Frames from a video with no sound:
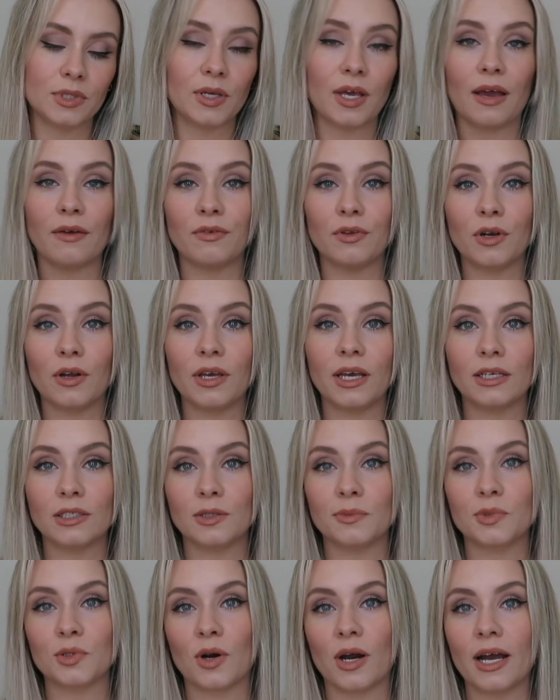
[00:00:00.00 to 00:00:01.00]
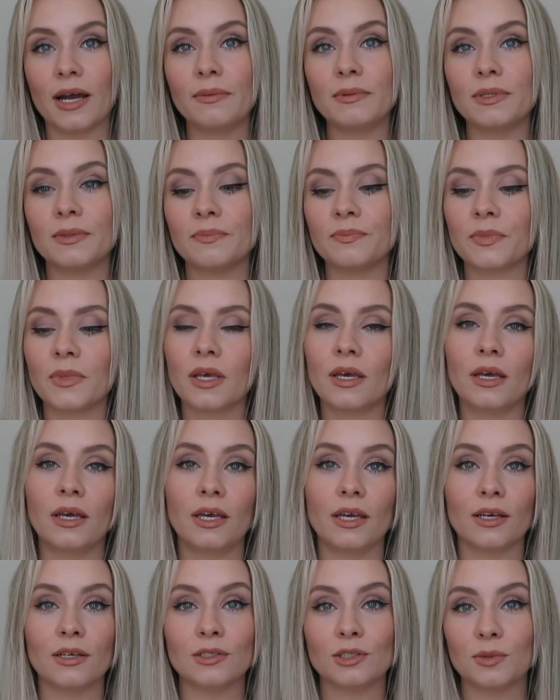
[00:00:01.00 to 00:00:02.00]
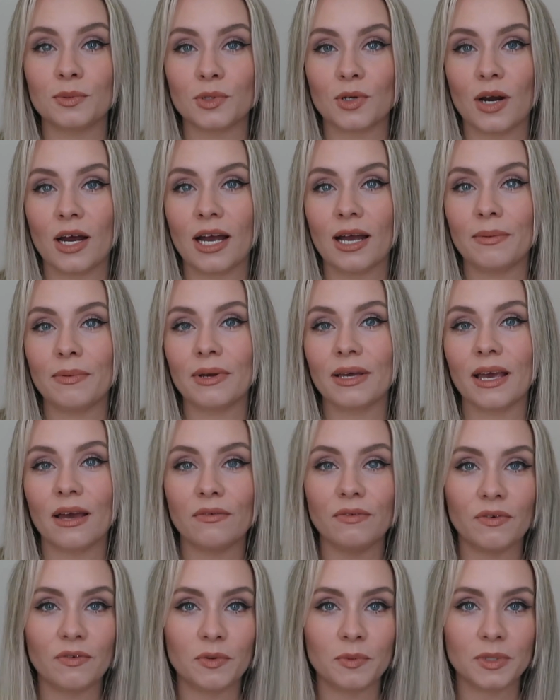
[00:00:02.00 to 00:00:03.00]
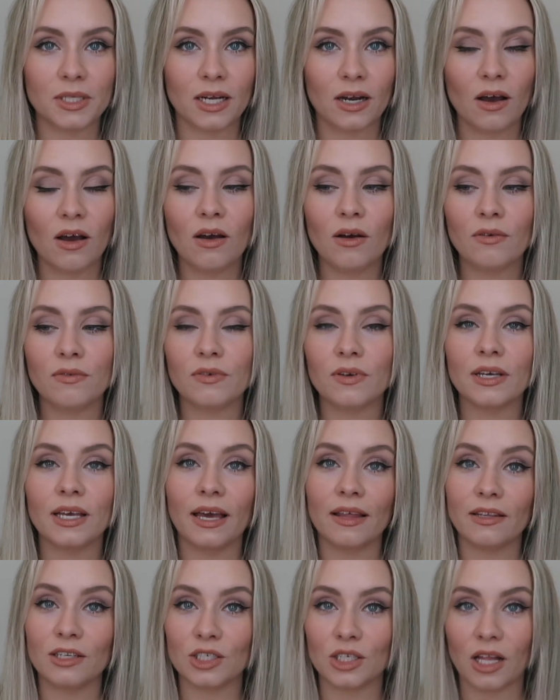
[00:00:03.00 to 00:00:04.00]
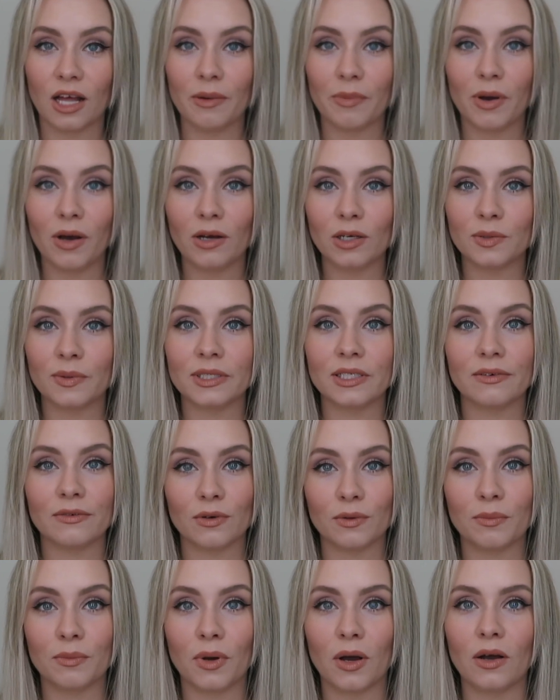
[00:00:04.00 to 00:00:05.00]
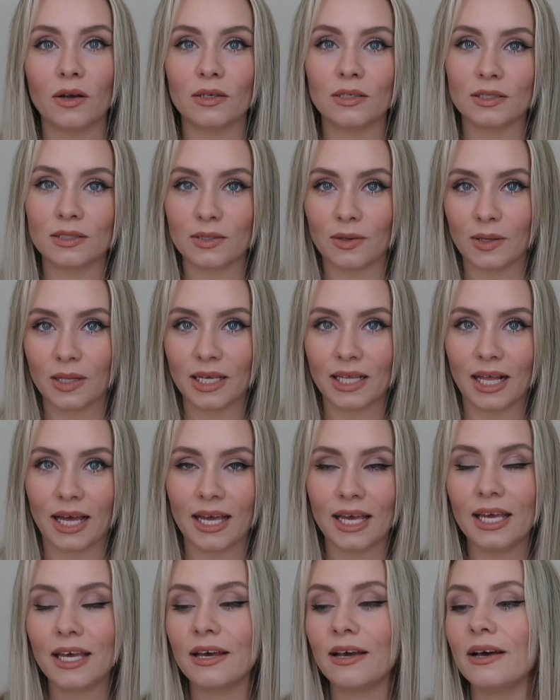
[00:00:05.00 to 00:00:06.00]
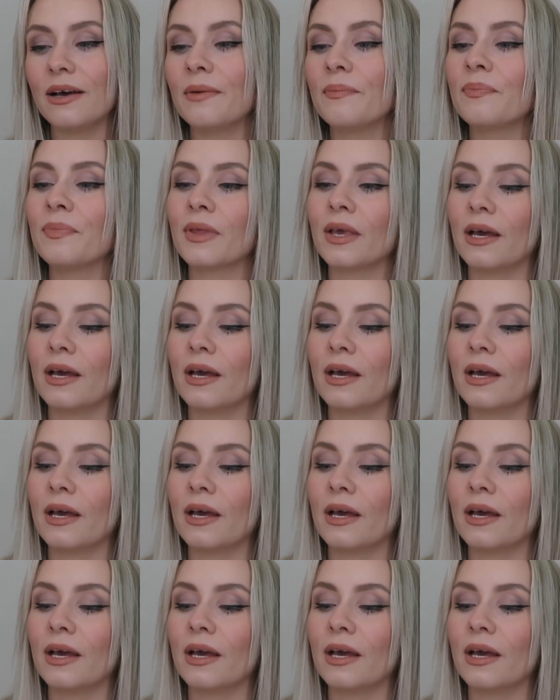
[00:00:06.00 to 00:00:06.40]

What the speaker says: So yeah, if you're not yet subscribed, you can subscribe, get 50% off, get the July box, which I've unboxed, so I'll link that here.